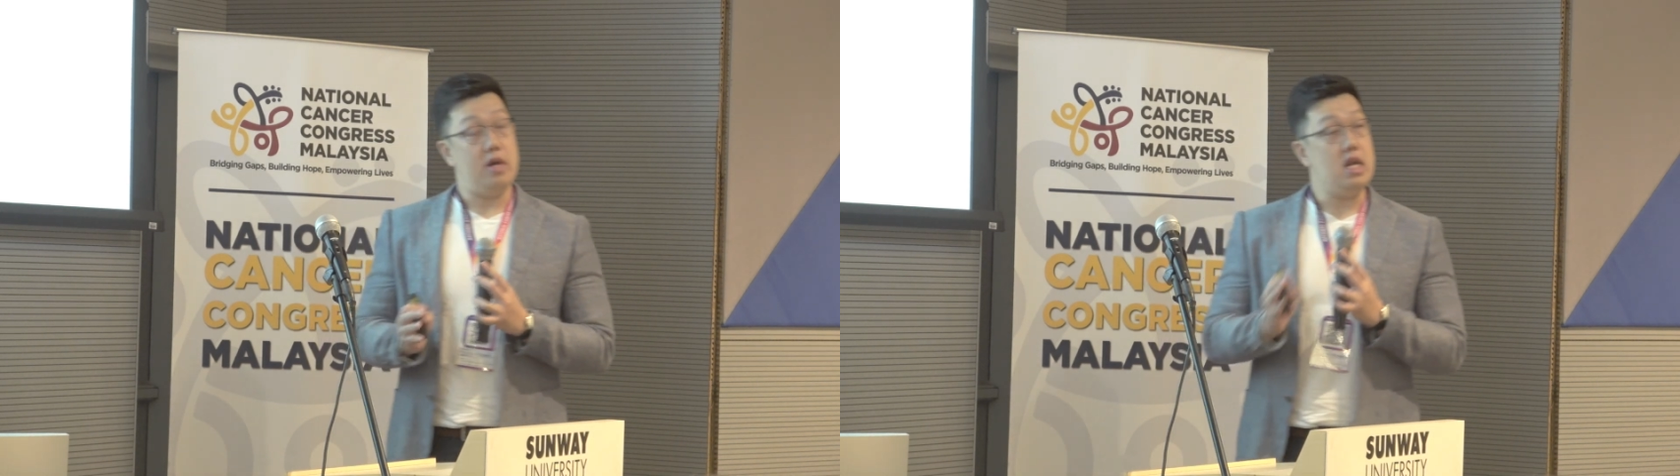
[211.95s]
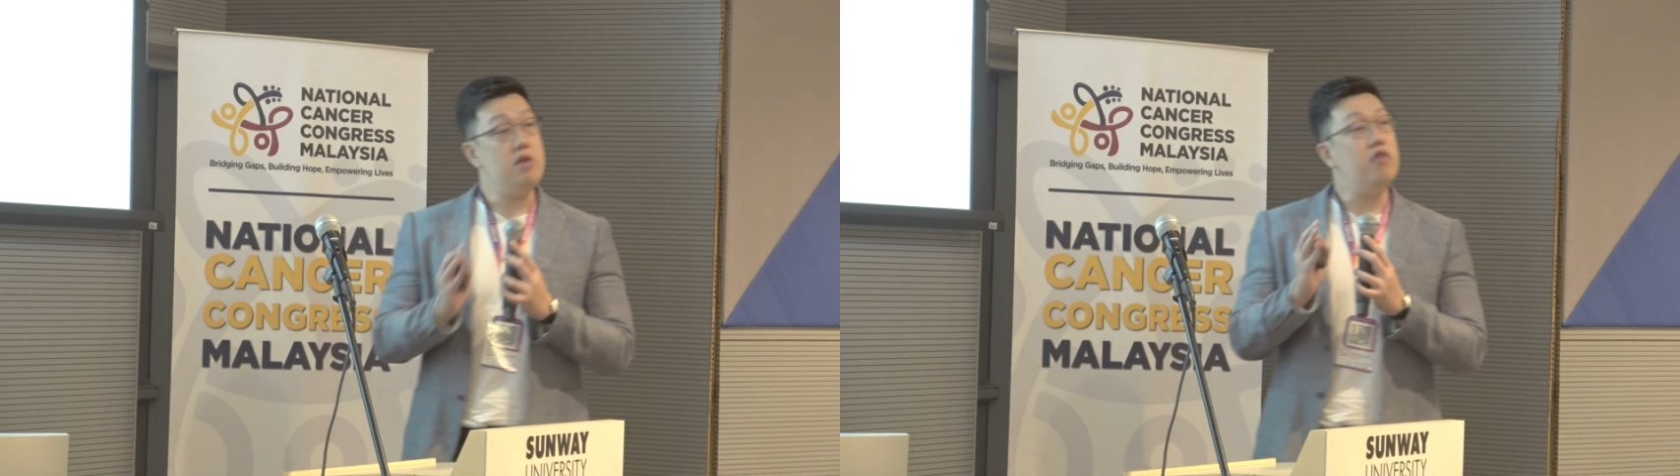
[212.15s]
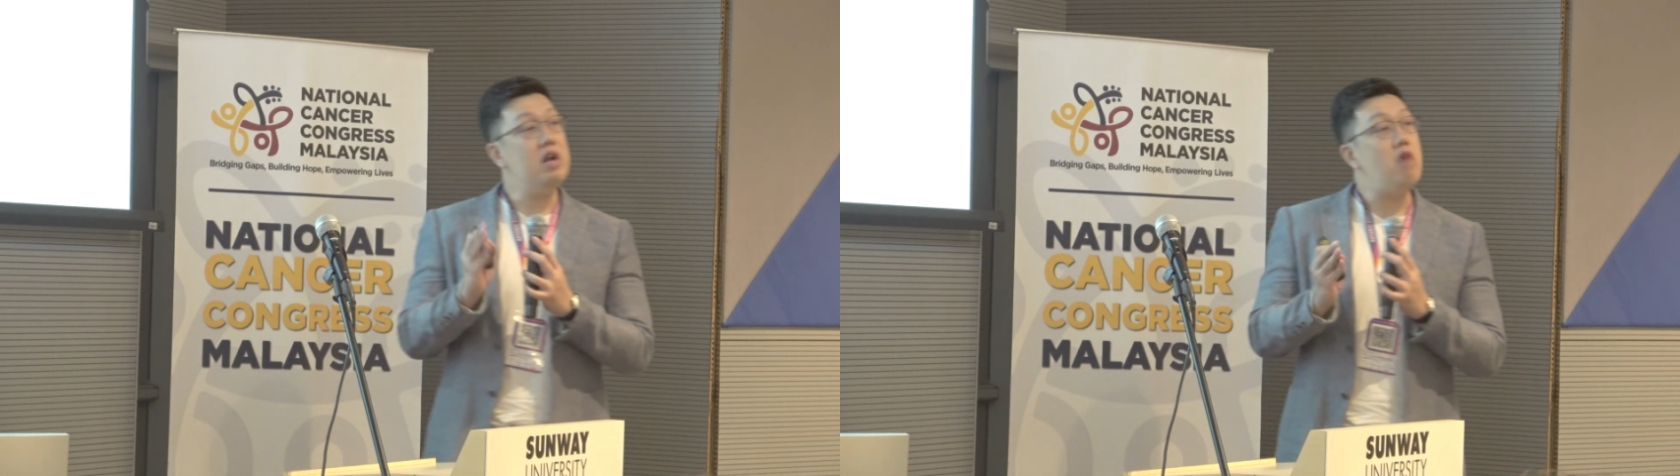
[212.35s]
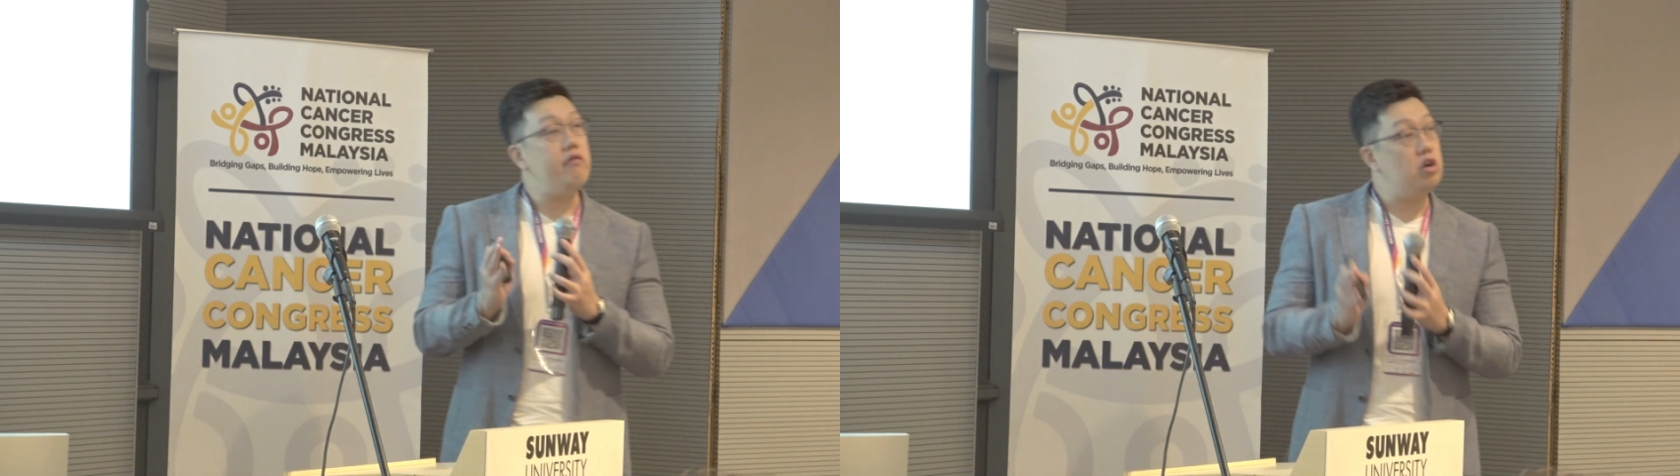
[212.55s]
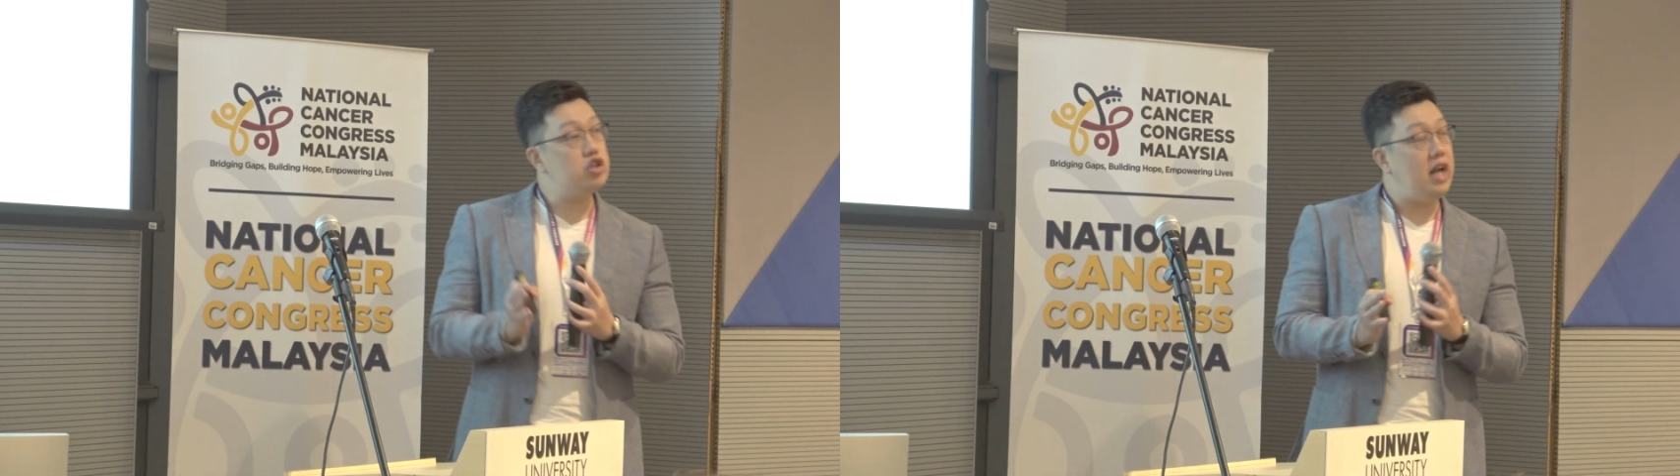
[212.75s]
it really
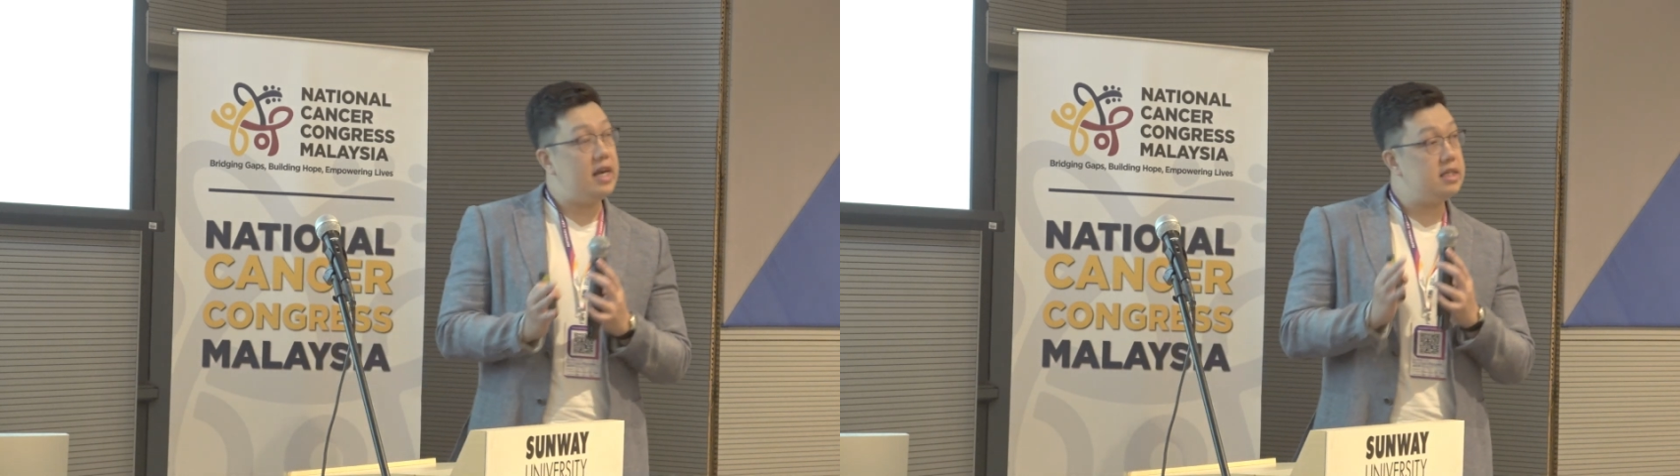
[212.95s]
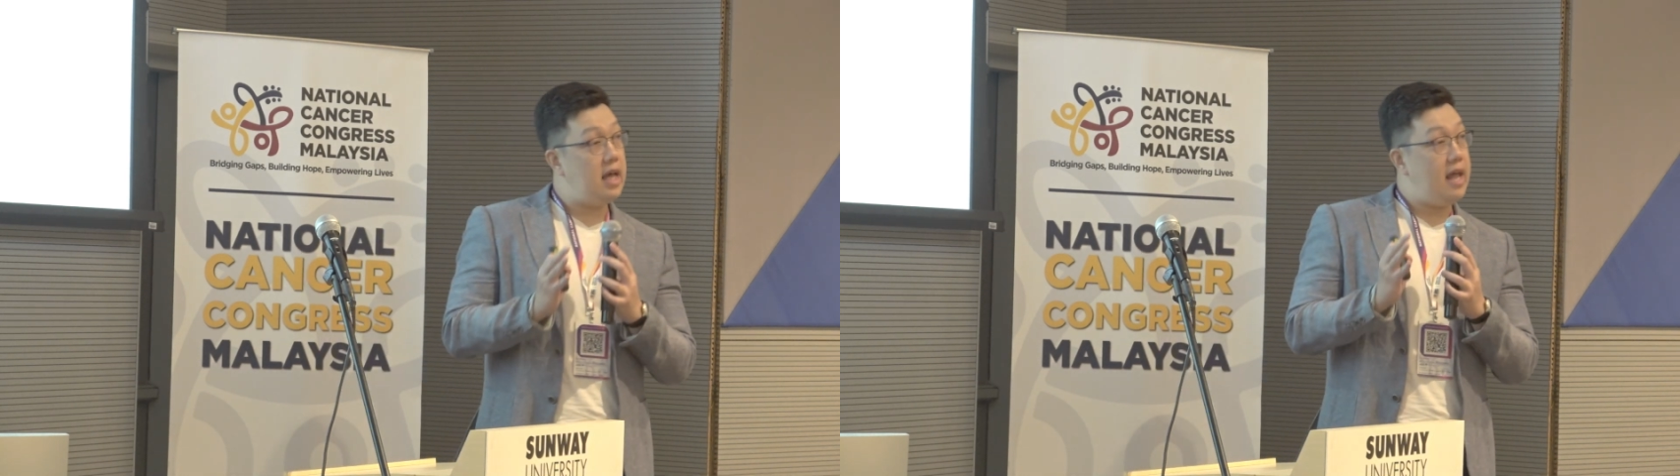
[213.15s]
revolutionized the